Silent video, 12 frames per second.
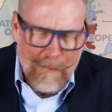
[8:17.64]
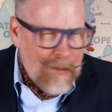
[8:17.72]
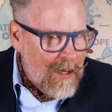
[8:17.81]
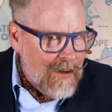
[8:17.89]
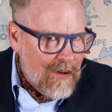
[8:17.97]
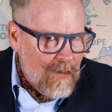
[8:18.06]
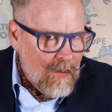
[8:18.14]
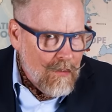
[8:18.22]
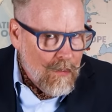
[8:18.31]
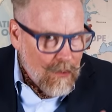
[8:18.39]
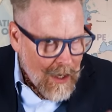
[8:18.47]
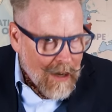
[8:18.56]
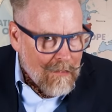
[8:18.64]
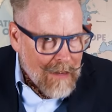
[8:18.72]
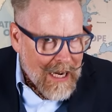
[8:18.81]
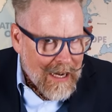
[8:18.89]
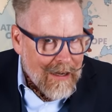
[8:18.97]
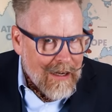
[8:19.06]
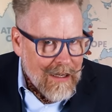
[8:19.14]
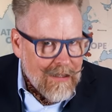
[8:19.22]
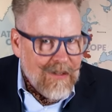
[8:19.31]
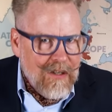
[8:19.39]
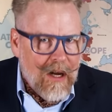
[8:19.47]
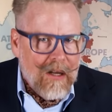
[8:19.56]
But one man
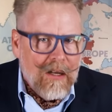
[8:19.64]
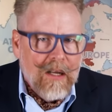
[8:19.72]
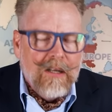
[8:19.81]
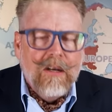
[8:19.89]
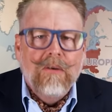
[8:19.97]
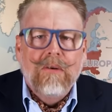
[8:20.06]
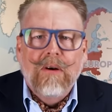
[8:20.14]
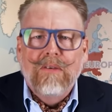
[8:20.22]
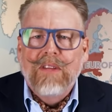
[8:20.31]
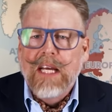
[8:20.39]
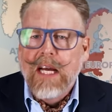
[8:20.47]
has not let go of